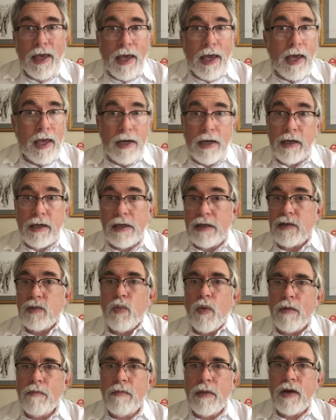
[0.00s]
And it is
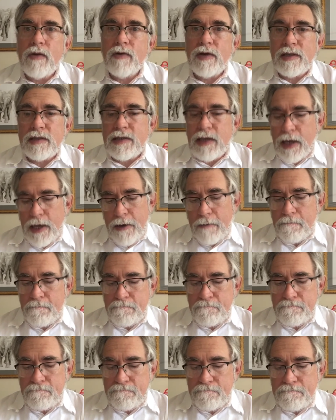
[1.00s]
what Mary said.
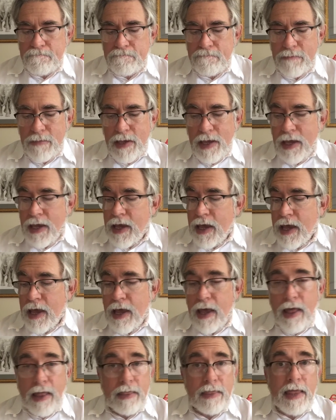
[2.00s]

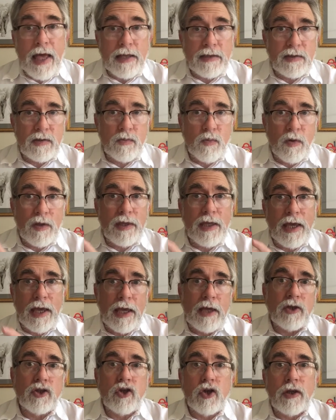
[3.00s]
And that's when the
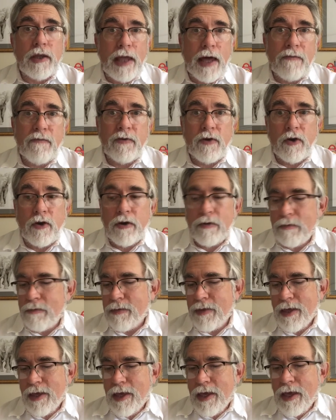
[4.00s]
angel left her
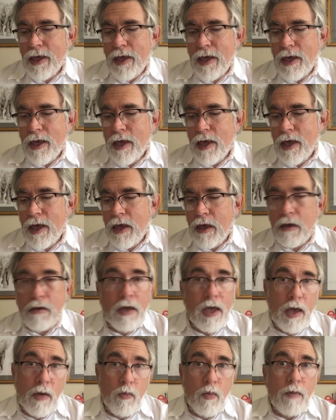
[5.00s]

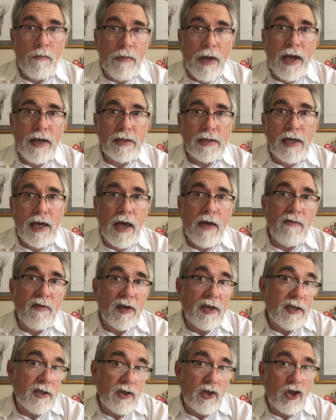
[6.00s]
and went back to heaven.
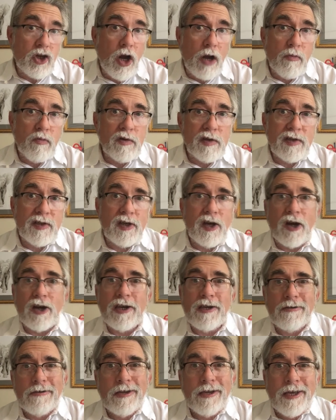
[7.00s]
His job was done.
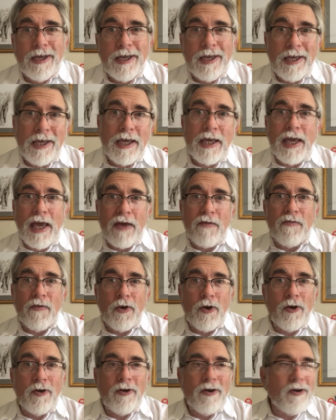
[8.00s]
He gave
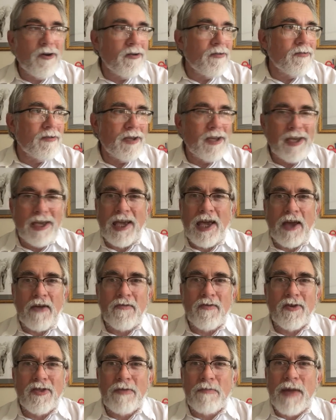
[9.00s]
her
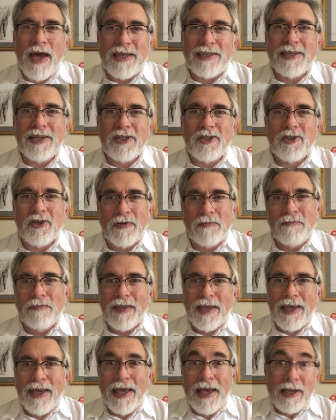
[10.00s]
the message,
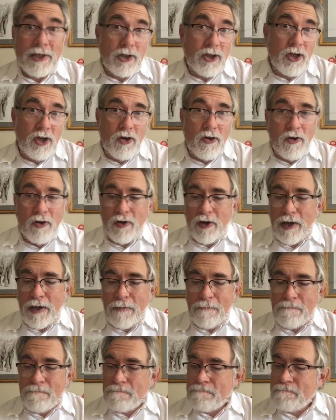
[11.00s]
and she heard it.